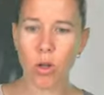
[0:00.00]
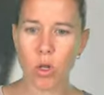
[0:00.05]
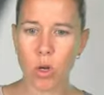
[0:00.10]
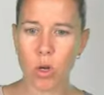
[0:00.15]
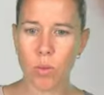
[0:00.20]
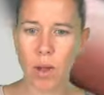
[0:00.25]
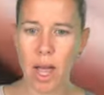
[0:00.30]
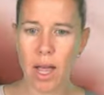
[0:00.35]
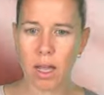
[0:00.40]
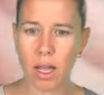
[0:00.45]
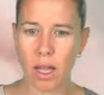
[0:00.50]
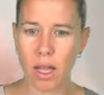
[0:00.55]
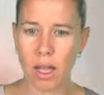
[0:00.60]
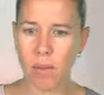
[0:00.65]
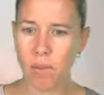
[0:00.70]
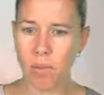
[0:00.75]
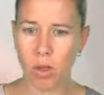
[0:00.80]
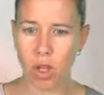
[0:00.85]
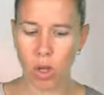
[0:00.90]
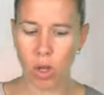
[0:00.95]
ultra
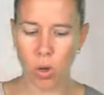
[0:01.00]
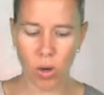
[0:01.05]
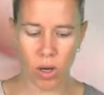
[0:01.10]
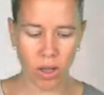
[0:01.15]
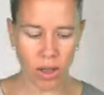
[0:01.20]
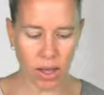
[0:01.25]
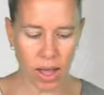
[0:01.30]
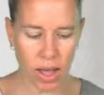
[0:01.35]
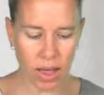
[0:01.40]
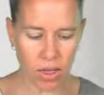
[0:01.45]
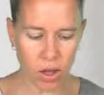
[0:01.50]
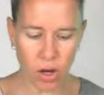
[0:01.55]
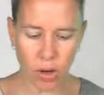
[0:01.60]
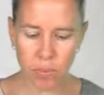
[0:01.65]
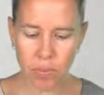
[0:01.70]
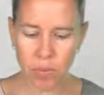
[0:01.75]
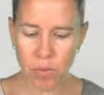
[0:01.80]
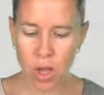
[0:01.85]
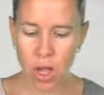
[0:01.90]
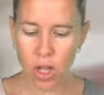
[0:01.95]
backing, your
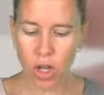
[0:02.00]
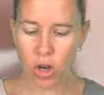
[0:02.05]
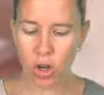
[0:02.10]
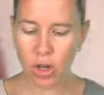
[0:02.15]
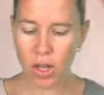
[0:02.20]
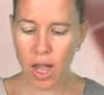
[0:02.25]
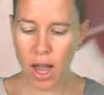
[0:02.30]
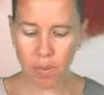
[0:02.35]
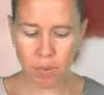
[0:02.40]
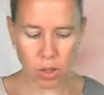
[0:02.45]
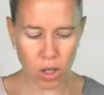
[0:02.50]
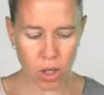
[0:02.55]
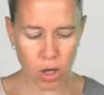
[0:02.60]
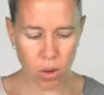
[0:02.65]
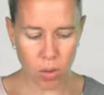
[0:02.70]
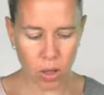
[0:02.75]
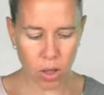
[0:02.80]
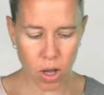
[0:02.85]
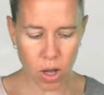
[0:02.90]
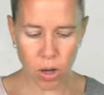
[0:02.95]
leather, your cap to
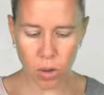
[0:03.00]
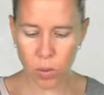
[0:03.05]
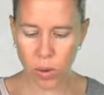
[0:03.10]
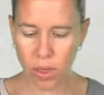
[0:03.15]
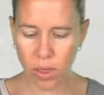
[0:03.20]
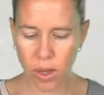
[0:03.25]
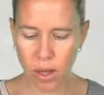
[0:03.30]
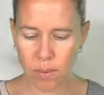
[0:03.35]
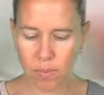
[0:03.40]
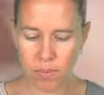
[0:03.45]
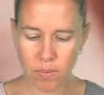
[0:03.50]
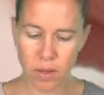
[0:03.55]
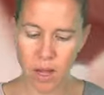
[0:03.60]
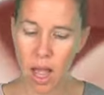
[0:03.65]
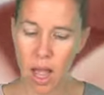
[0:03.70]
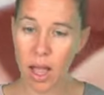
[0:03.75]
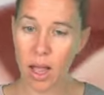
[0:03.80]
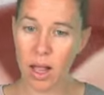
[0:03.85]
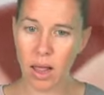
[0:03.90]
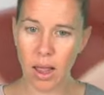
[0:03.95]
go along with it,
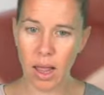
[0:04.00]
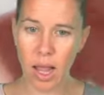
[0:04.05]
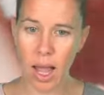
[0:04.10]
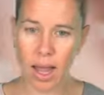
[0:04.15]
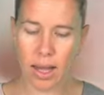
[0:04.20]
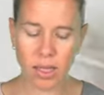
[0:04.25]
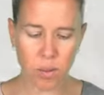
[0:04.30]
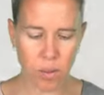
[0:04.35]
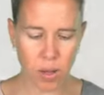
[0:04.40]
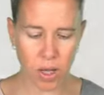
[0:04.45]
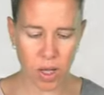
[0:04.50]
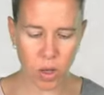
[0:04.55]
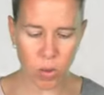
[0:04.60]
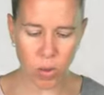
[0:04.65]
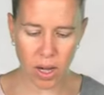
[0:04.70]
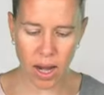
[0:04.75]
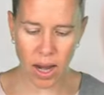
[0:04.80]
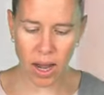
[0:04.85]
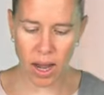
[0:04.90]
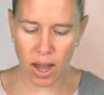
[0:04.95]
a clasp that you
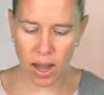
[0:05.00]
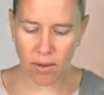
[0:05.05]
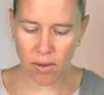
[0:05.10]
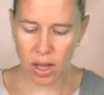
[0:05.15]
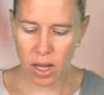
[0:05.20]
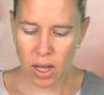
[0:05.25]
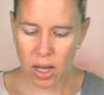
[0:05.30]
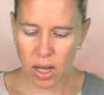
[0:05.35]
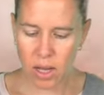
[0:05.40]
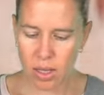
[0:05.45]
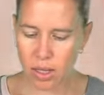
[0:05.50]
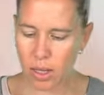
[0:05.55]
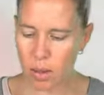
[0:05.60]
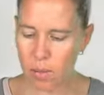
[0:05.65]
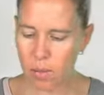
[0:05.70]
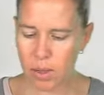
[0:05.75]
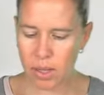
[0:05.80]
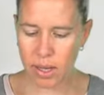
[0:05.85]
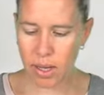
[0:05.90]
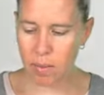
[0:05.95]
want to have,
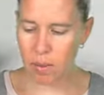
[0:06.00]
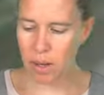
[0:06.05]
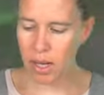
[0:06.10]
some seed